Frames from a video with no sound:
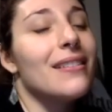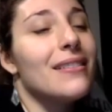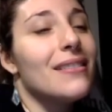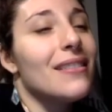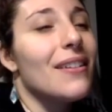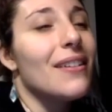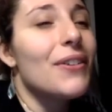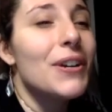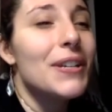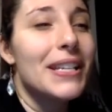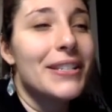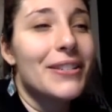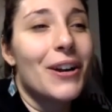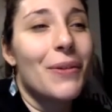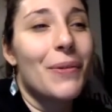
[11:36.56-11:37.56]
of course
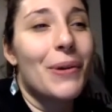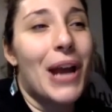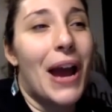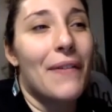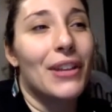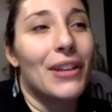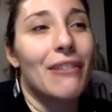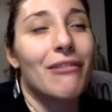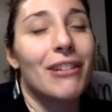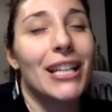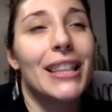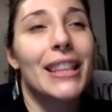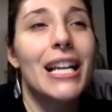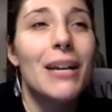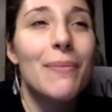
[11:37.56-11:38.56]
there's art where you have to like really
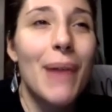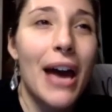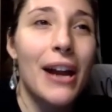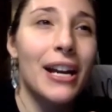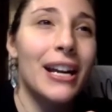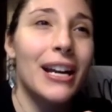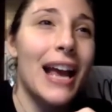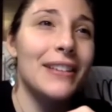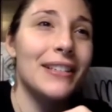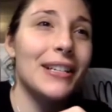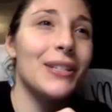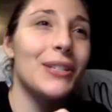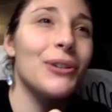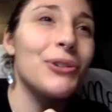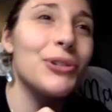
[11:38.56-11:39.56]
think about it and it has like a
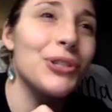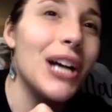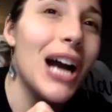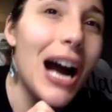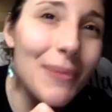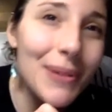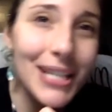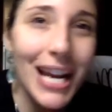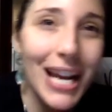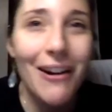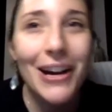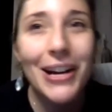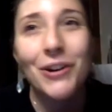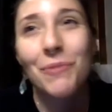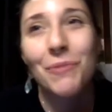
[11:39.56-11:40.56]
social
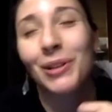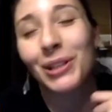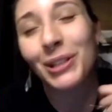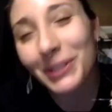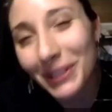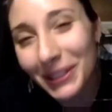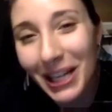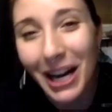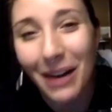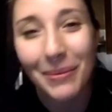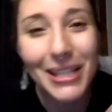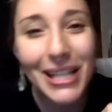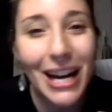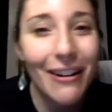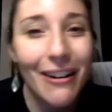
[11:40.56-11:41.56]
commentary or political
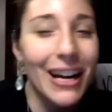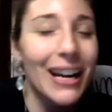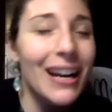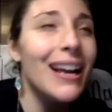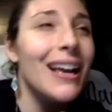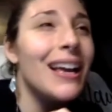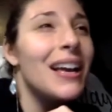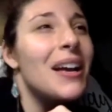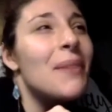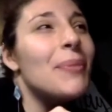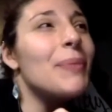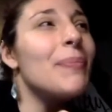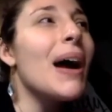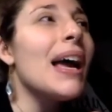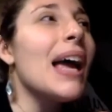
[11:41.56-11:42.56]
commentary.
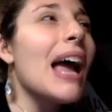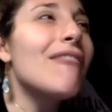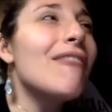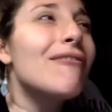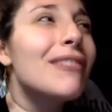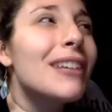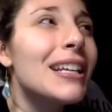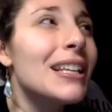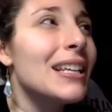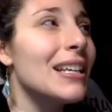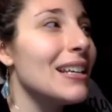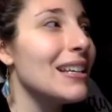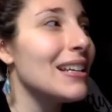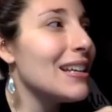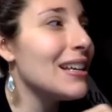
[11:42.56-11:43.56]
But I
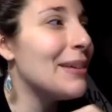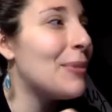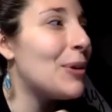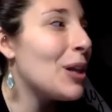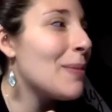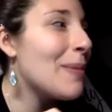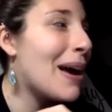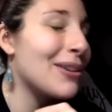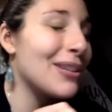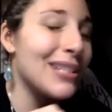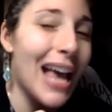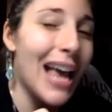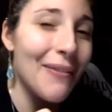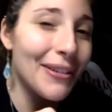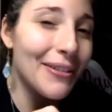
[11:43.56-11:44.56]
really am all about just
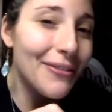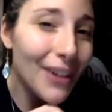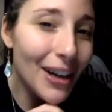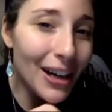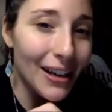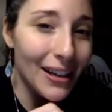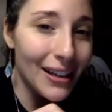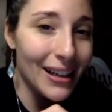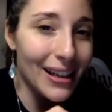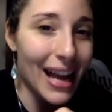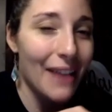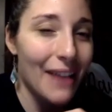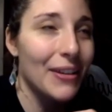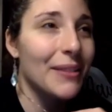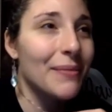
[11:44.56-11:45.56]
having fun and
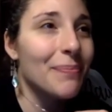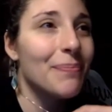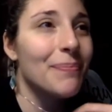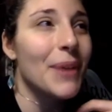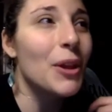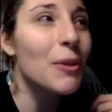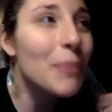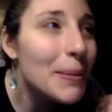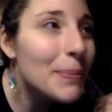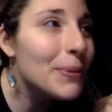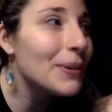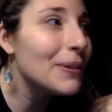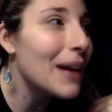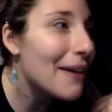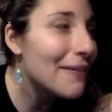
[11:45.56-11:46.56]
having other
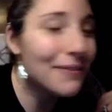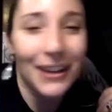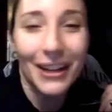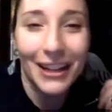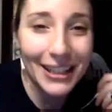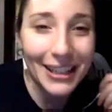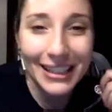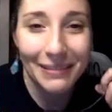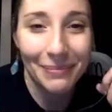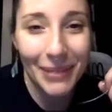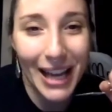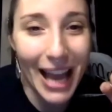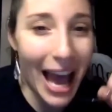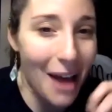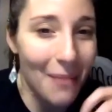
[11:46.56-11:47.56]
people have fun and be
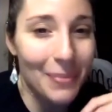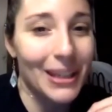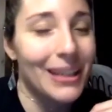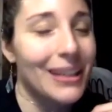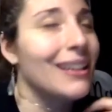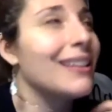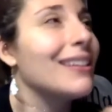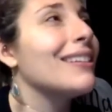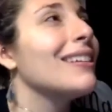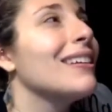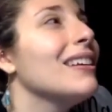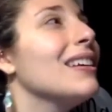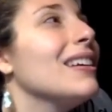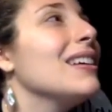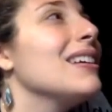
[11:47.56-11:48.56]
happy, and
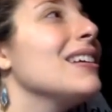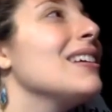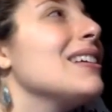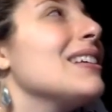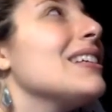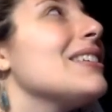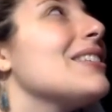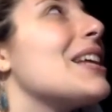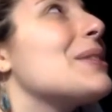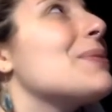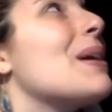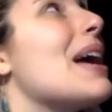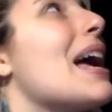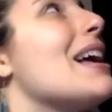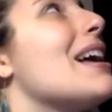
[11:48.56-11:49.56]
so that's why I